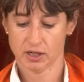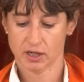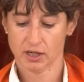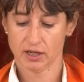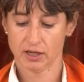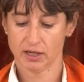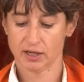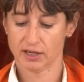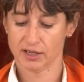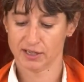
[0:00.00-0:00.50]

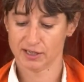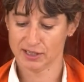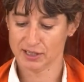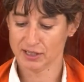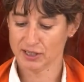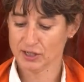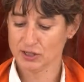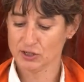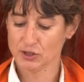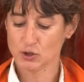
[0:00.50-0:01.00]

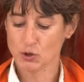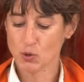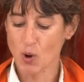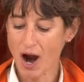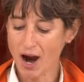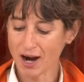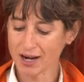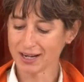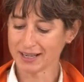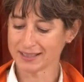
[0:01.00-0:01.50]
to
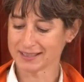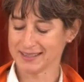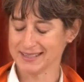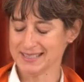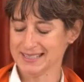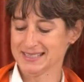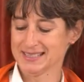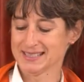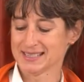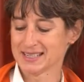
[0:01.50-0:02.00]
highlight
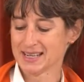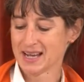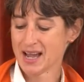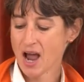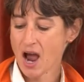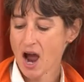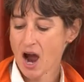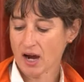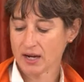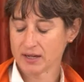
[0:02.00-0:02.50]
these,
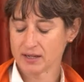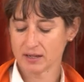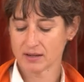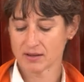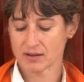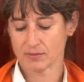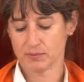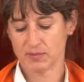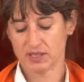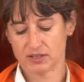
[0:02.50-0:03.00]
I did
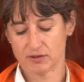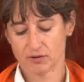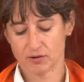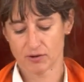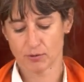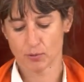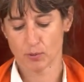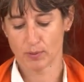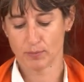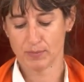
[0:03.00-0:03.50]
some
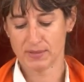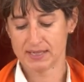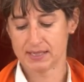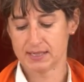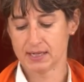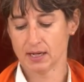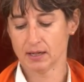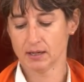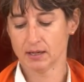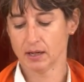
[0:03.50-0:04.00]
interviews with
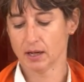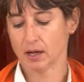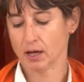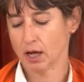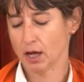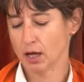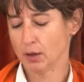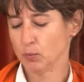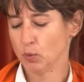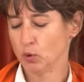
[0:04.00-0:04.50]
media,
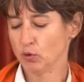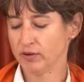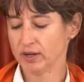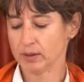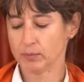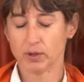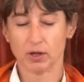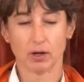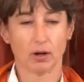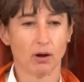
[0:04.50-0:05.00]
moving
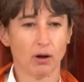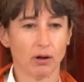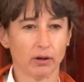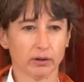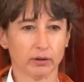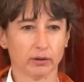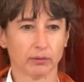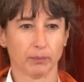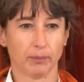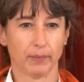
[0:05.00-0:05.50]

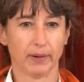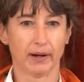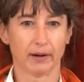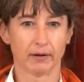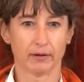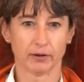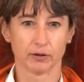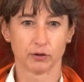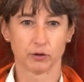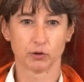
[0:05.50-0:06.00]
beyond
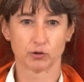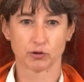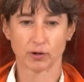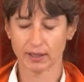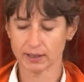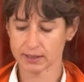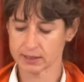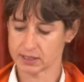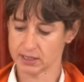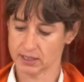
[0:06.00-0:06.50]
mere
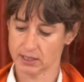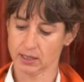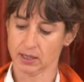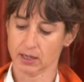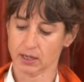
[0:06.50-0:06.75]
neutrality